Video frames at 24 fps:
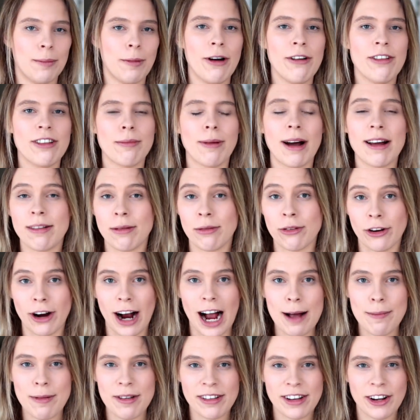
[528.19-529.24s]
most of my
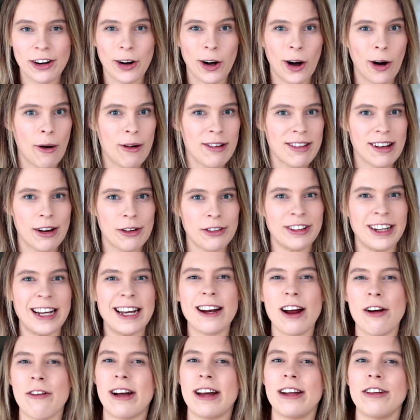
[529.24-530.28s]
subscribers here at Wholesale
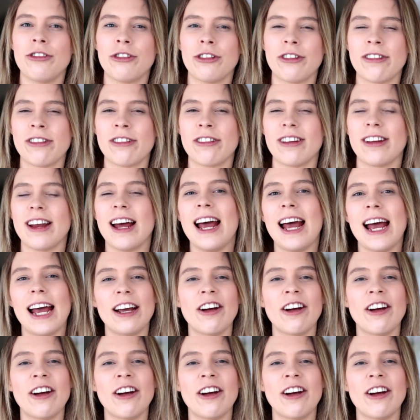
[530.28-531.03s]
Ted are interested